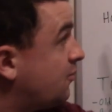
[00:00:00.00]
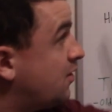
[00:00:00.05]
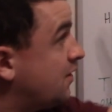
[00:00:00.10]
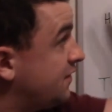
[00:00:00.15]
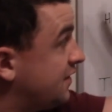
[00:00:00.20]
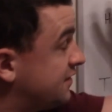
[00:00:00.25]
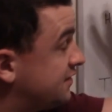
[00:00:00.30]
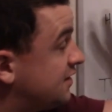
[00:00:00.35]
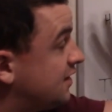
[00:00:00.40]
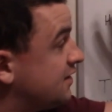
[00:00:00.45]

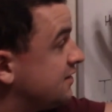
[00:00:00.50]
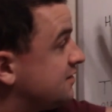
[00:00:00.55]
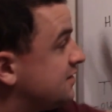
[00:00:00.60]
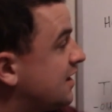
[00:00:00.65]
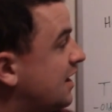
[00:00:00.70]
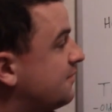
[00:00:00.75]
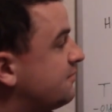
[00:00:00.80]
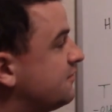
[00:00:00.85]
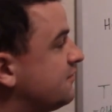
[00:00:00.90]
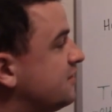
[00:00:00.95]
that's on
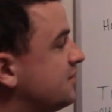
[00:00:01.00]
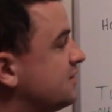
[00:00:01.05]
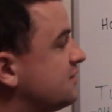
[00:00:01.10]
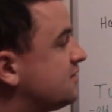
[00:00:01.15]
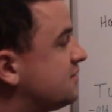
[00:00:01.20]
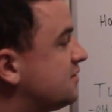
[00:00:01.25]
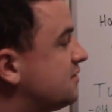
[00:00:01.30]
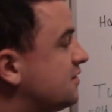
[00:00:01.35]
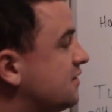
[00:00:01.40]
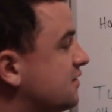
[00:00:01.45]
top of
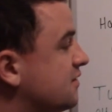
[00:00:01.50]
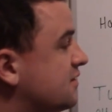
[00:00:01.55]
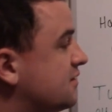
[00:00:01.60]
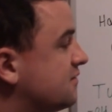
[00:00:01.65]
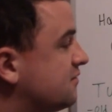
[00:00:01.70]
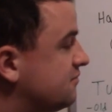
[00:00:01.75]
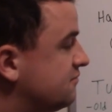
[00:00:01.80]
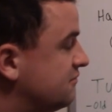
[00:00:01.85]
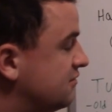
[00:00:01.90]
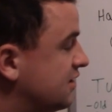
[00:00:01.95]
it to
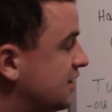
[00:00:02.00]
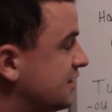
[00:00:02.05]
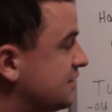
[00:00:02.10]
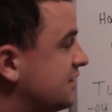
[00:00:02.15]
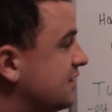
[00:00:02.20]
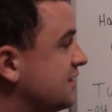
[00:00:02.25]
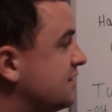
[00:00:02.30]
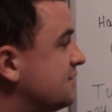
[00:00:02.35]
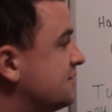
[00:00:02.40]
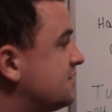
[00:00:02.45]
light
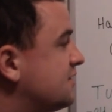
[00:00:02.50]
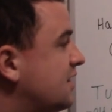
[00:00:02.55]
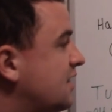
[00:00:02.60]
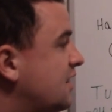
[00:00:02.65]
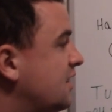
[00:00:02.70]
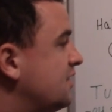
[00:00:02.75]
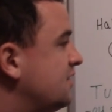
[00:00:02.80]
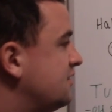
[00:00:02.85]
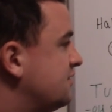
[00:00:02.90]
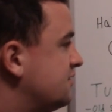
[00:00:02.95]
the
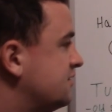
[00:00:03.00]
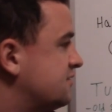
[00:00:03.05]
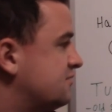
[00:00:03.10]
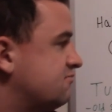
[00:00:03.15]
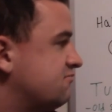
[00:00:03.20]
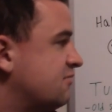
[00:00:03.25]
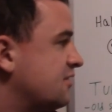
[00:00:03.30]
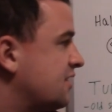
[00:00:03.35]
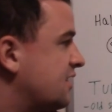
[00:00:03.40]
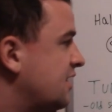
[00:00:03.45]
inside, you just
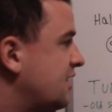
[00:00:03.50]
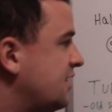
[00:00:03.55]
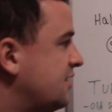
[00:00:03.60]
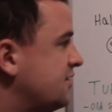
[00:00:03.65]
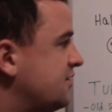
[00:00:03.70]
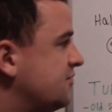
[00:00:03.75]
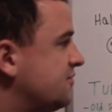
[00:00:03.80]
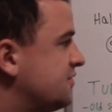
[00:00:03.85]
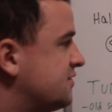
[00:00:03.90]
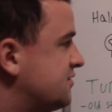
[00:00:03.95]
again
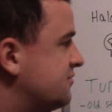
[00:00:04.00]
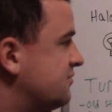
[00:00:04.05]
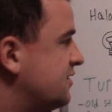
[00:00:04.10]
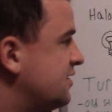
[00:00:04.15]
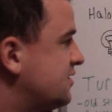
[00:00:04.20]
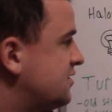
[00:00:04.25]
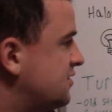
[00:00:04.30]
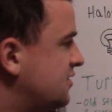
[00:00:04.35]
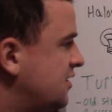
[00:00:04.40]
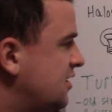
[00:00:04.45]
do a
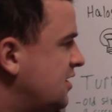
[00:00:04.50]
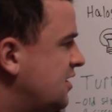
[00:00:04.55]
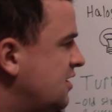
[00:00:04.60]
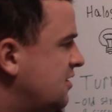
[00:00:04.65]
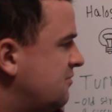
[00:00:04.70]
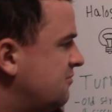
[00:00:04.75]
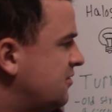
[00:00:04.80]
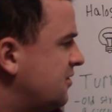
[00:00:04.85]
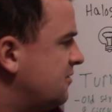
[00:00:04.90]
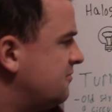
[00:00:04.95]
switch.
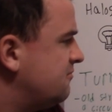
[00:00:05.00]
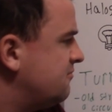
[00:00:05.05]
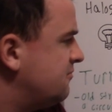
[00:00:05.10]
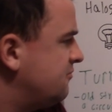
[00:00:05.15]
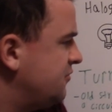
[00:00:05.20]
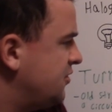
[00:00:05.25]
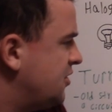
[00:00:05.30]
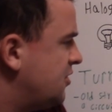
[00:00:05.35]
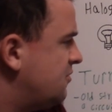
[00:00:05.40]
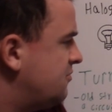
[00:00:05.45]
But
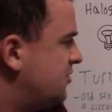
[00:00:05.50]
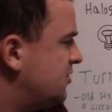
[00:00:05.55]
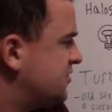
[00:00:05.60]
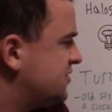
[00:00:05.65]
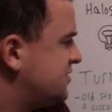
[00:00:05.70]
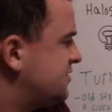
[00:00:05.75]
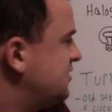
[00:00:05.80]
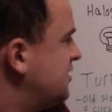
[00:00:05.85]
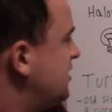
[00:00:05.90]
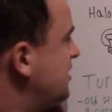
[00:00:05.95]
you know, most